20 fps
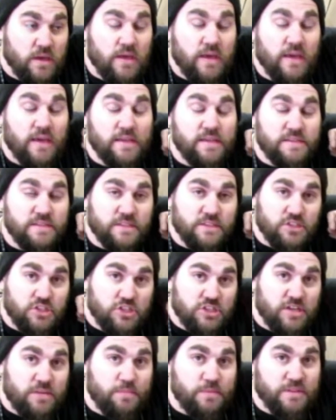it is the
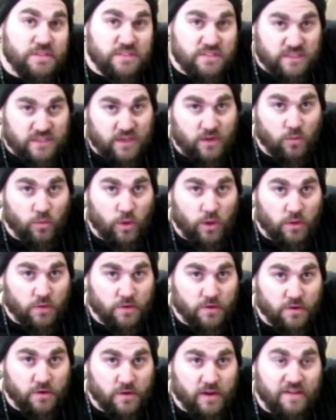cheapest Tig
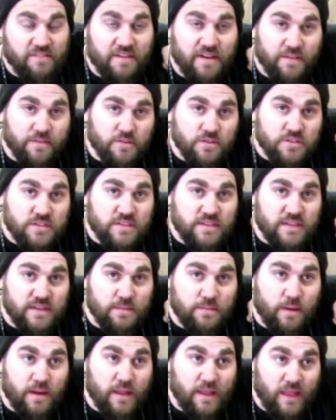Welder I've ever seen in
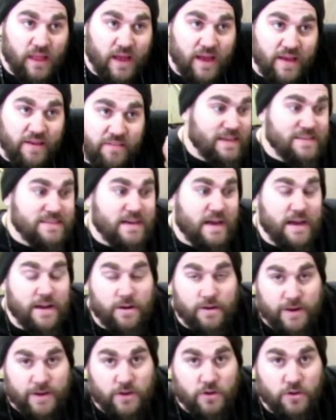my life, the entire
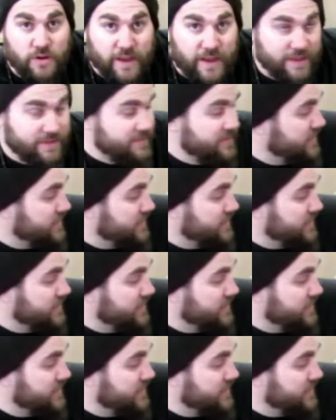internet.